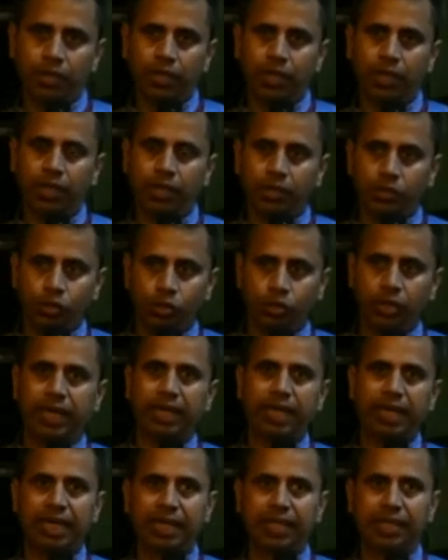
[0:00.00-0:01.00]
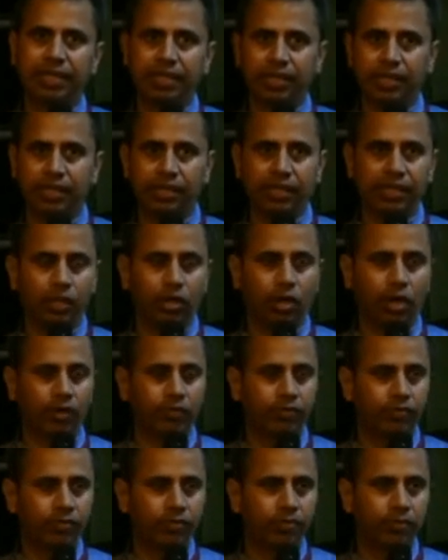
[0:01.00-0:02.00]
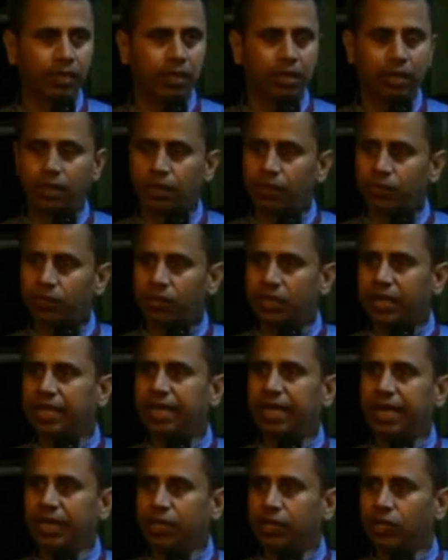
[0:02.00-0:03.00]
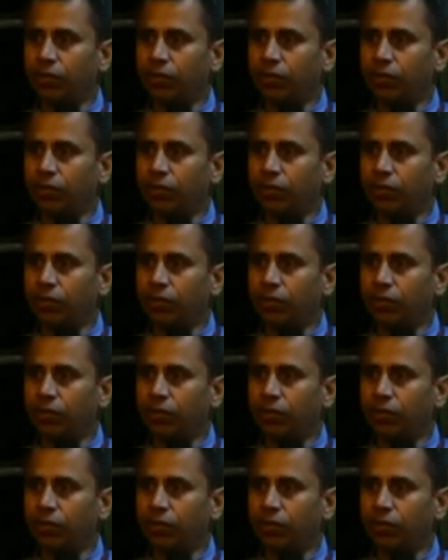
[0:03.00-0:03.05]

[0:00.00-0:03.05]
Their society consisted of three kinds